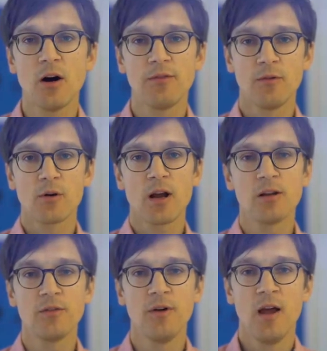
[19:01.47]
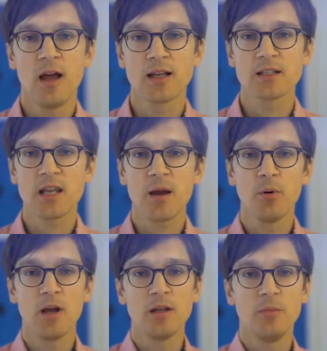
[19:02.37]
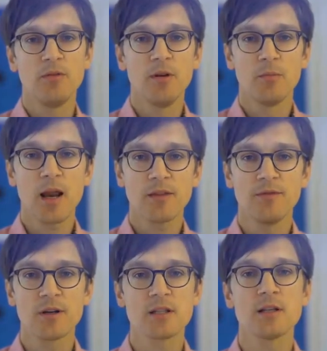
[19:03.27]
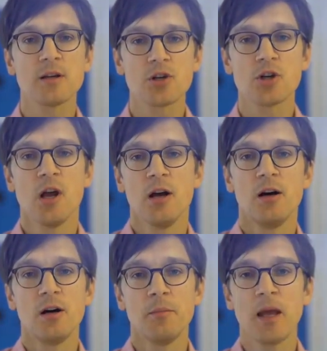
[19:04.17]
off or kind of extrapolate between breadth first search um,